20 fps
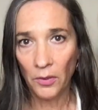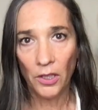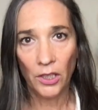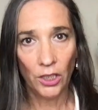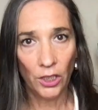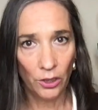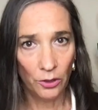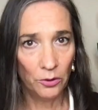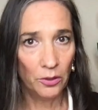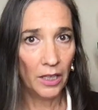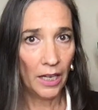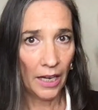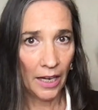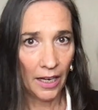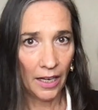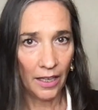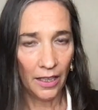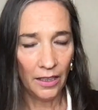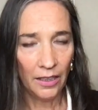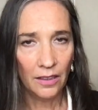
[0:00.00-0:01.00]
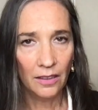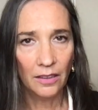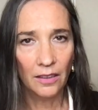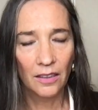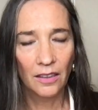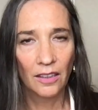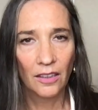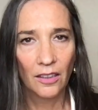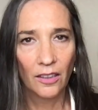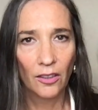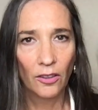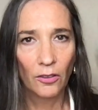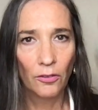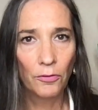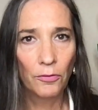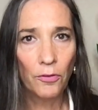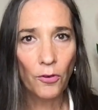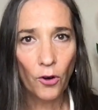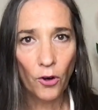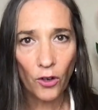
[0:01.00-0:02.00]
the UK
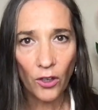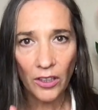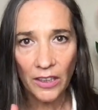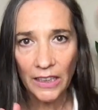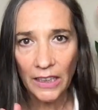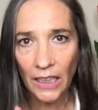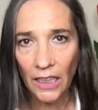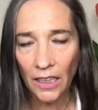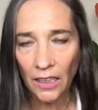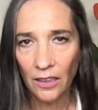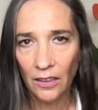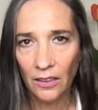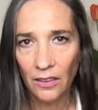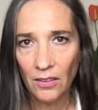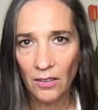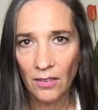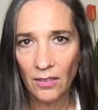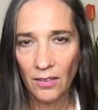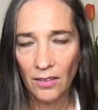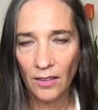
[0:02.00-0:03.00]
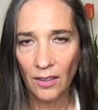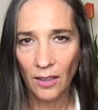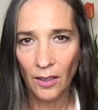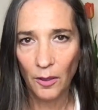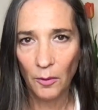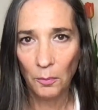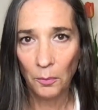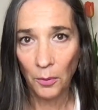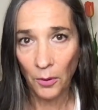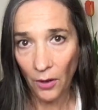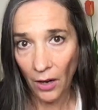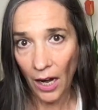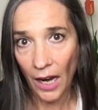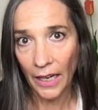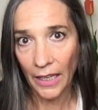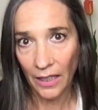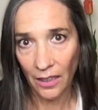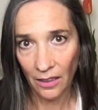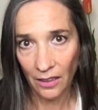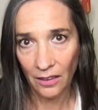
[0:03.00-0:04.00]
four years
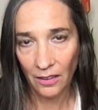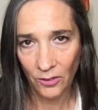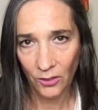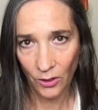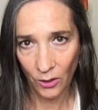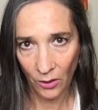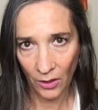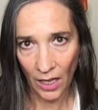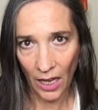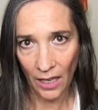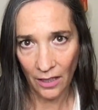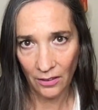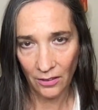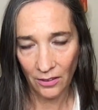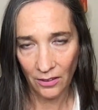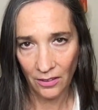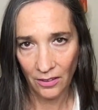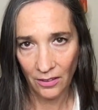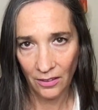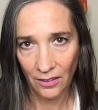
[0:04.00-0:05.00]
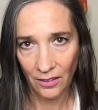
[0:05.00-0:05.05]
prior to that